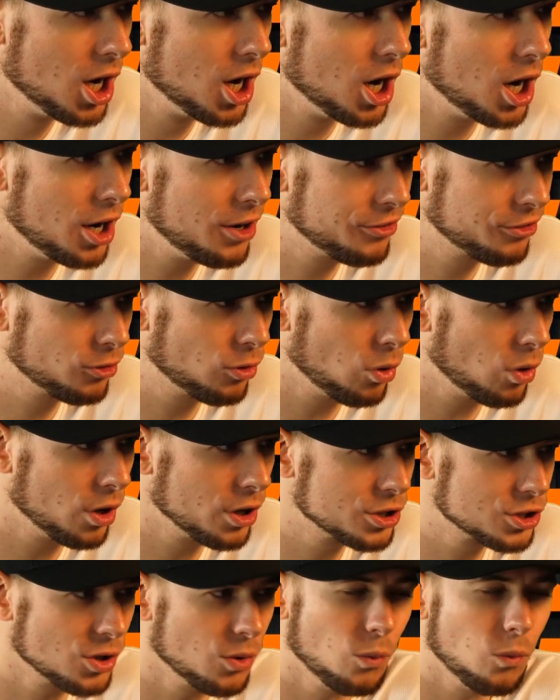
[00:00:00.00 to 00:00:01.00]
Of
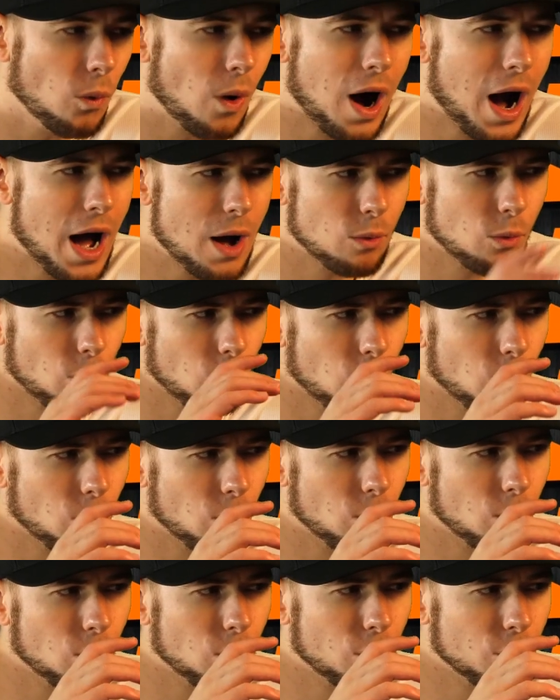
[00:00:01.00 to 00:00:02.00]
course, what?
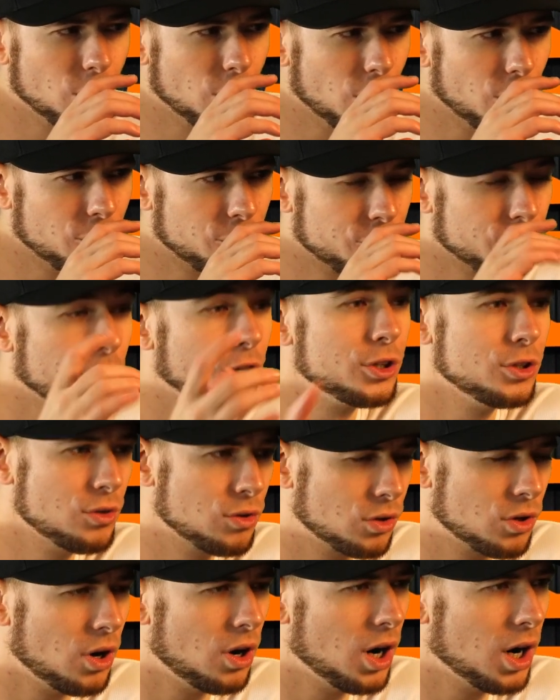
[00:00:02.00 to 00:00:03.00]
For a new
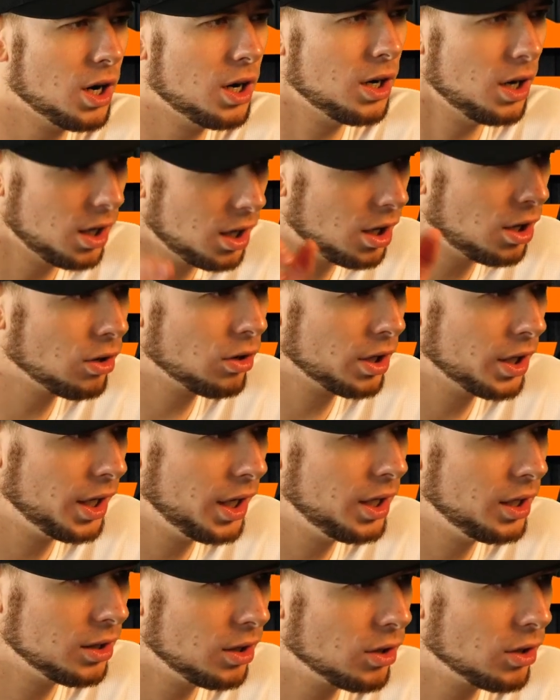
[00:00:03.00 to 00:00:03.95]
car? Okay.